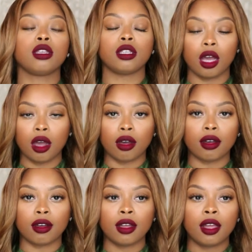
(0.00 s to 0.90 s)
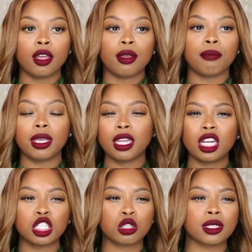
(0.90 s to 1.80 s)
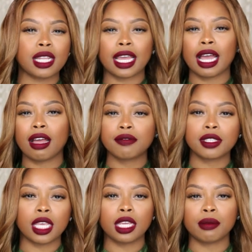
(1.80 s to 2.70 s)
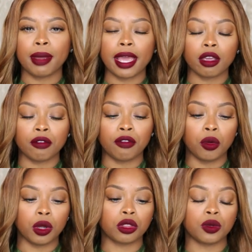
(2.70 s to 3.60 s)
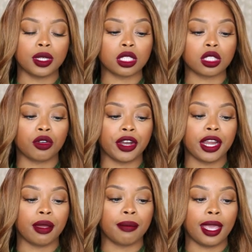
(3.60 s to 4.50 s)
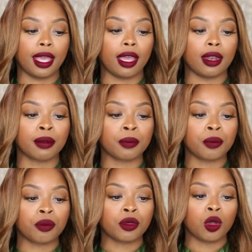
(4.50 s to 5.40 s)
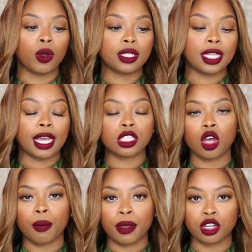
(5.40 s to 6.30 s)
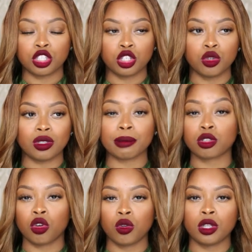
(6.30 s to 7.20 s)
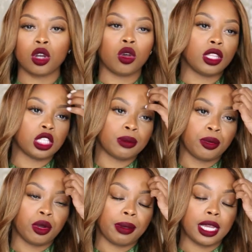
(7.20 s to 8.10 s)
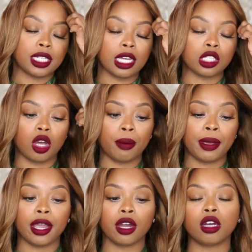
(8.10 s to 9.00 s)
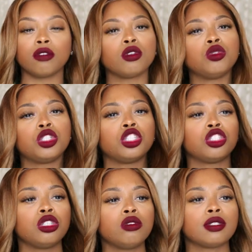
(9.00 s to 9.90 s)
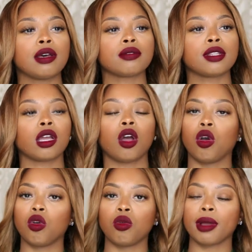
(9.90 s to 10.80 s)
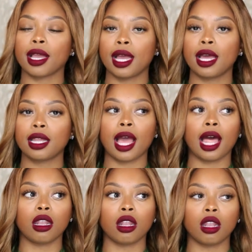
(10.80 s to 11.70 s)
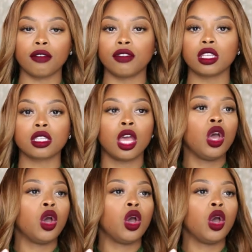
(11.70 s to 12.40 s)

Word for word: Y'all, me and her just was like conversating back and forth through Instagram, and one day I saw a pair of shoes. I'm scrolling on the Explore page and I saw a pair of Gucci shoes and I was like, oh my God, I love this.